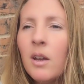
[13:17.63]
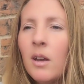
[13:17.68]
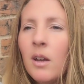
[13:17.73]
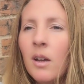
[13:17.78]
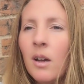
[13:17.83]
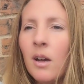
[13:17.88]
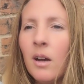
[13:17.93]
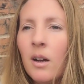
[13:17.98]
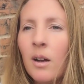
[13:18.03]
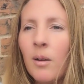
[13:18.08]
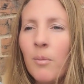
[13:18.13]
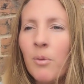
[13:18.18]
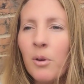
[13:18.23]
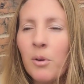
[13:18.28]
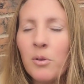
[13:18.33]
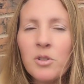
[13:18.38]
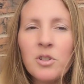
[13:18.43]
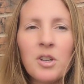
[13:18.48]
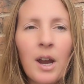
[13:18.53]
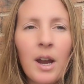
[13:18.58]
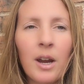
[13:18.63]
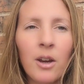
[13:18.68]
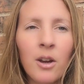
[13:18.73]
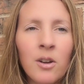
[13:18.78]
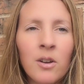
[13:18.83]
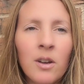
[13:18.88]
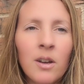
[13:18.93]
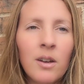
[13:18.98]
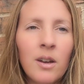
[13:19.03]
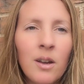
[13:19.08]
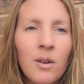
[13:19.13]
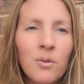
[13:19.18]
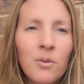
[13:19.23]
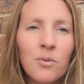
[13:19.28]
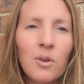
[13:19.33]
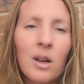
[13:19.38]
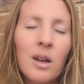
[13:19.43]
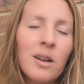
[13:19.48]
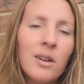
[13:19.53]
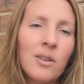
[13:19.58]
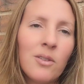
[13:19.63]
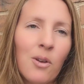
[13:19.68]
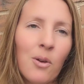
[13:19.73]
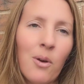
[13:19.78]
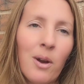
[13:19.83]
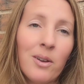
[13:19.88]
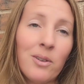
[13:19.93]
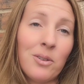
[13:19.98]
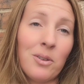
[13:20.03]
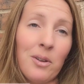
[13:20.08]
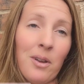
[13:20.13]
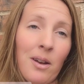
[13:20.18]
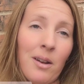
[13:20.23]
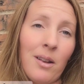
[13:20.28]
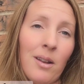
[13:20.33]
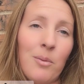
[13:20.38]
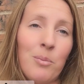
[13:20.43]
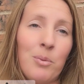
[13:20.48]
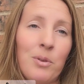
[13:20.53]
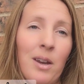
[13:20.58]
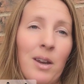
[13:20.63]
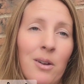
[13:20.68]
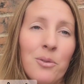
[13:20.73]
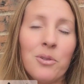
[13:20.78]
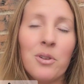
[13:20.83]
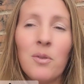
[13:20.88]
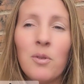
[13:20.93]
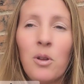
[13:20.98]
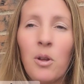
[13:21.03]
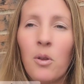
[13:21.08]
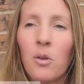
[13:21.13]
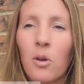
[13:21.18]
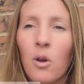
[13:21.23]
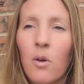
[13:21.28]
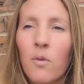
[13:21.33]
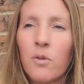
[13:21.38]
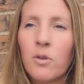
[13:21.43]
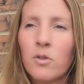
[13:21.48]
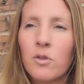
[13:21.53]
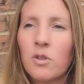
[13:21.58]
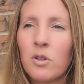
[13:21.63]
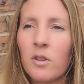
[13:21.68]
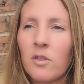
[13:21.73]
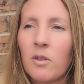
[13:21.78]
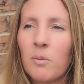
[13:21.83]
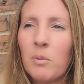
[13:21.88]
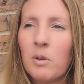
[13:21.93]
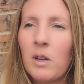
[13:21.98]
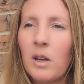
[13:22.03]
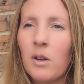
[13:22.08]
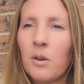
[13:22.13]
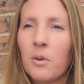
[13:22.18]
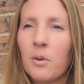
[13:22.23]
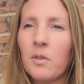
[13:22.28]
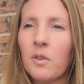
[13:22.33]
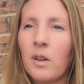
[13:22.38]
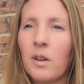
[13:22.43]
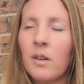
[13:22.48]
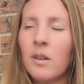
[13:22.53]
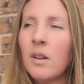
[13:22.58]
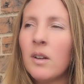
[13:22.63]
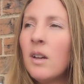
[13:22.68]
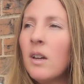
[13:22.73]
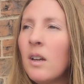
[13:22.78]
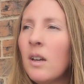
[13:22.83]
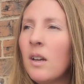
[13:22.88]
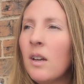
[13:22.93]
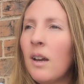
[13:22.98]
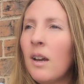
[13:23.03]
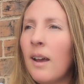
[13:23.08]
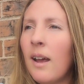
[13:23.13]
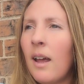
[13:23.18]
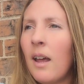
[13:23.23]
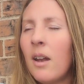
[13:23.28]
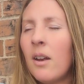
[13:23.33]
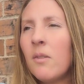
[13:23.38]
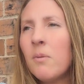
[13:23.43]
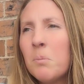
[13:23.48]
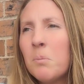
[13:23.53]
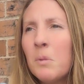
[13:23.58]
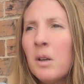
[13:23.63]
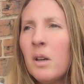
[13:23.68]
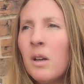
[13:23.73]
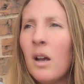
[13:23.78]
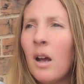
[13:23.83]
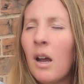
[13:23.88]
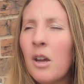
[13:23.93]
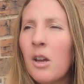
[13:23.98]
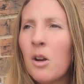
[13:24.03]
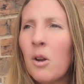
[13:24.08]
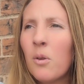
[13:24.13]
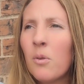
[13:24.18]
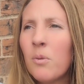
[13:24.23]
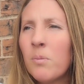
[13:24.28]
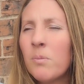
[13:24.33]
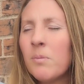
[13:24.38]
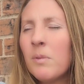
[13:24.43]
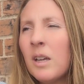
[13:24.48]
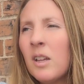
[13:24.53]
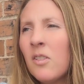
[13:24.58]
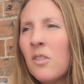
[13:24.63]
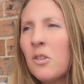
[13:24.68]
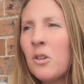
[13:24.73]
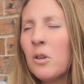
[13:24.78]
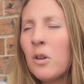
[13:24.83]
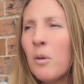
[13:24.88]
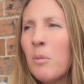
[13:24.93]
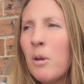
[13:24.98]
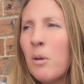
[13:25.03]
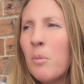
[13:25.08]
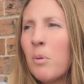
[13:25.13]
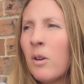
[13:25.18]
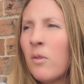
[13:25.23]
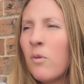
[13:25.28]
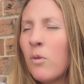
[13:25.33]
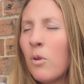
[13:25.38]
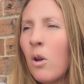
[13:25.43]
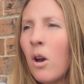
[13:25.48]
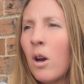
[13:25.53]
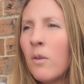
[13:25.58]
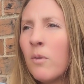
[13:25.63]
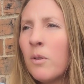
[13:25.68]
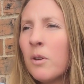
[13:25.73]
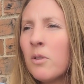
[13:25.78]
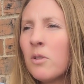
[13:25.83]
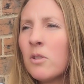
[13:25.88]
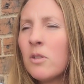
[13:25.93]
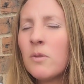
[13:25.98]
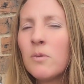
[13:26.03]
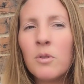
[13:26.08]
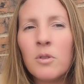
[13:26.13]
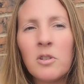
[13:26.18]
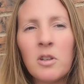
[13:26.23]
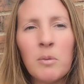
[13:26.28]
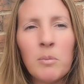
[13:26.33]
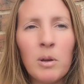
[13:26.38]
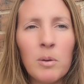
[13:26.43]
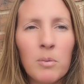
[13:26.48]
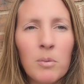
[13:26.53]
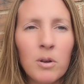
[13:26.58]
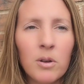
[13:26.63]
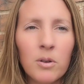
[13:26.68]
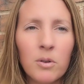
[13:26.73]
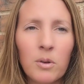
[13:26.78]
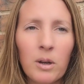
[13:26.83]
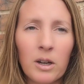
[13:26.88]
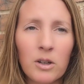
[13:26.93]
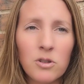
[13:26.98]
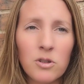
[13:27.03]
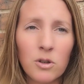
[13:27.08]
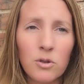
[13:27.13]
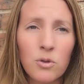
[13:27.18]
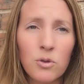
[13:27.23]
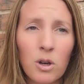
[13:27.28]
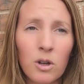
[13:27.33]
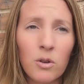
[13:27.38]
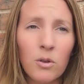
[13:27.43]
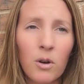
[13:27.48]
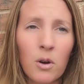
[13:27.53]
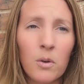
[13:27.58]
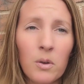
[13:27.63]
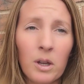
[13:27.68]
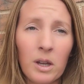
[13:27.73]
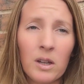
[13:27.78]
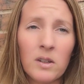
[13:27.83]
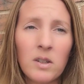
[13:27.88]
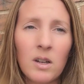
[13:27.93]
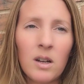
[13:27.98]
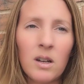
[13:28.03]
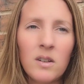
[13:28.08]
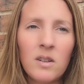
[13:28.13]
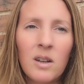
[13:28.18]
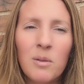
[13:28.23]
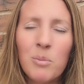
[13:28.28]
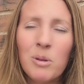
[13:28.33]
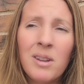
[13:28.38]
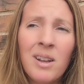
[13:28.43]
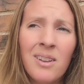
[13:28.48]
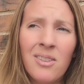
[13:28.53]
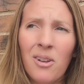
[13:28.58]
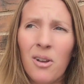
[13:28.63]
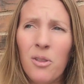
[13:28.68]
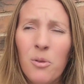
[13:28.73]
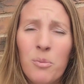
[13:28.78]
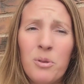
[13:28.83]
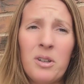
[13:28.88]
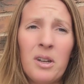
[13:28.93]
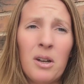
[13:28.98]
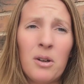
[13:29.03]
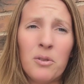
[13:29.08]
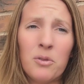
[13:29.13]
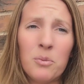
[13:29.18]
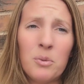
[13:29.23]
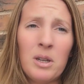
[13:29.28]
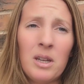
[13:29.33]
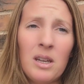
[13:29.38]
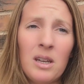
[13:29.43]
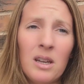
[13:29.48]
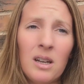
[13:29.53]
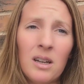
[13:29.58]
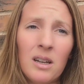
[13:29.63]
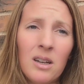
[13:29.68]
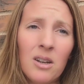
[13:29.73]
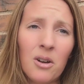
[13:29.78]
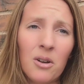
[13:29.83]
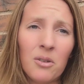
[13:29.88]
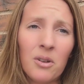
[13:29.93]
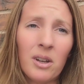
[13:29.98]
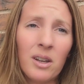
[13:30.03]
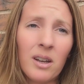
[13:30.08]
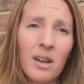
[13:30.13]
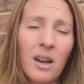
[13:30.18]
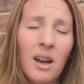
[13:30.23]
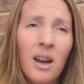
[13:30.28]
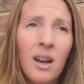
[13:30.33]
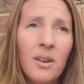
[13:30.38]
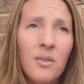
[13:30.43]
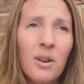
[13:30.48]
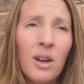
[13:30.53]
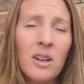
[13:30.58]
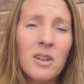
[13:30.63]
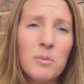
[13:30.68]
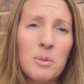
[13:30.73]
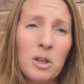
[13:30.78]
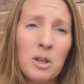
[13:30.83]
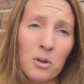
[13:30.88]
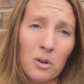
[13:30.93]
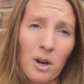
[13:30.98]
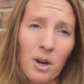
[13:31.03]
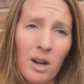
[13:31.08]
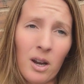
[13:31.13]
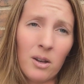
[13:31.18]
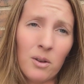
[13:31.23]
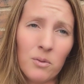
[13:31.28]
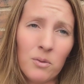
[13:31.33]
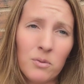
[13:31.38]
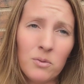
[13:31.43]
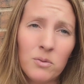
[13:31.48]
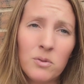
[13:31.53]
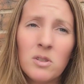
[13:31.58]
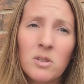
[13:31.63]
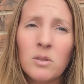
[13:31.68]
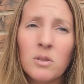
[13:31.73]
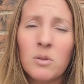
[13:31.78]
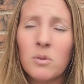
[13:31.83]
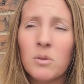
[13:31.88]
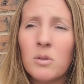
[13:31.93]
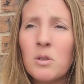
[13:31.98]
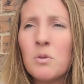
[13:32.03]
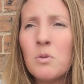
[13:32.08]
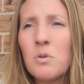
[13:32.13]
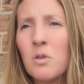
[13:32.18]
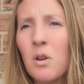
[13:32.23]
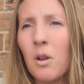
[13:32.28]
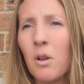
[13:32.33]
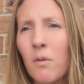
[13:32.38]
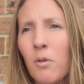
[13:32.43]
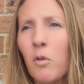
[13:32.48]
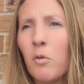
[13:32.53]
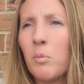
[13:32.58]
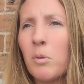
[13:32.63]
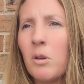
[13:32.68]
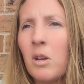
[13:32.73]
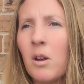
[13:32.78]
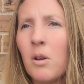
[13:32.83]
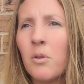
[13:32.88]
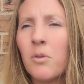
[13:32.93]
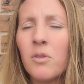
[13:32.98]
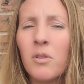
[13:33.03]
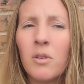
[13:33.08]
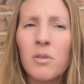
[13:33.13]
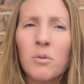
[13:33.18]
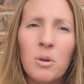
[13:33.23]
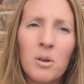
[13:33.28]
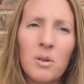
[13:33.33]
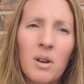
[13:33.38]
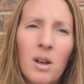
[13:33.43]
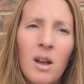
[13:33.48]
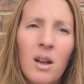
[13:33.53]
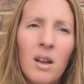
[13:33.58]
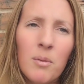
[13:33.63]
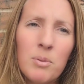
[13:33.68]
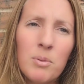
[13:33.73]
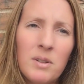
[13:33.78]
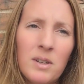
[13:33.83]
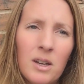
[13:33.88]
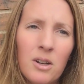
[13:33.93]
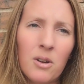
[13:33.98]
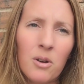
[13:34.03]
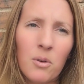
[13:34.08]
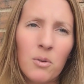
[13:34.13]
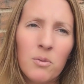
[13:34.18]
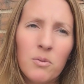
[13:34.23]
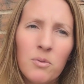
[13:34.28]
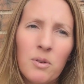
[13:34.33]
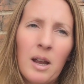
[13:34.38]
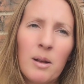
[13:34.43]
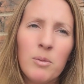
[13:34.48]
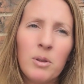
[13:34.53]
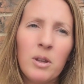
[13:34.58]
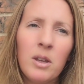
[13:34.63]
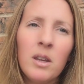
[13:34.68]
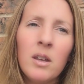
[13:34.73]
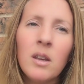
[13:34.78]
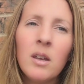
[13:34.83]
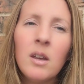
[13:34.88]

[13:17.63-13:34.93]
um, they're staggered enough, and so I still got a lot of potatoes, even though the gophers took some potatoes. And and you know, it still can be a pitiful harvest for some people who actually are trying to grow like a ton of ton. But that's all the potatoes we eat in a year. Like I've had to be creative to use all of those potatoes because we are not a potato family.